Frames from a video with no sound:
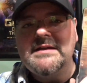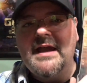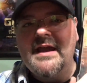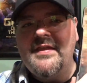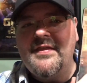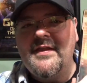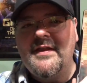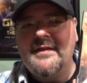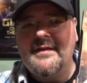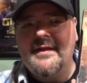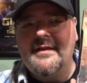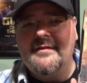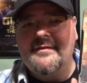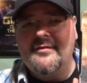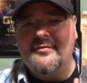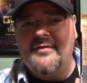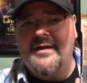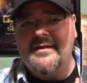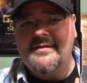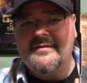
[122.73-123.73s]
I think that's the
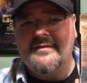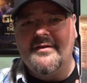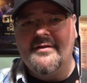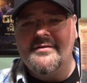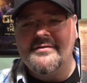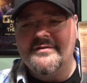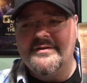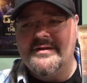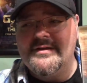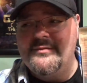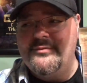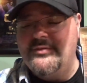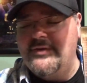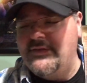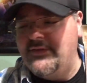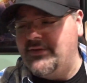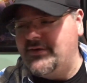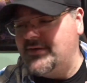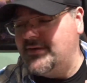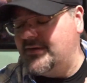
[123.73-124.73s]
right Skarsgård
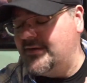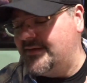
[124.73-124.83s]
brother.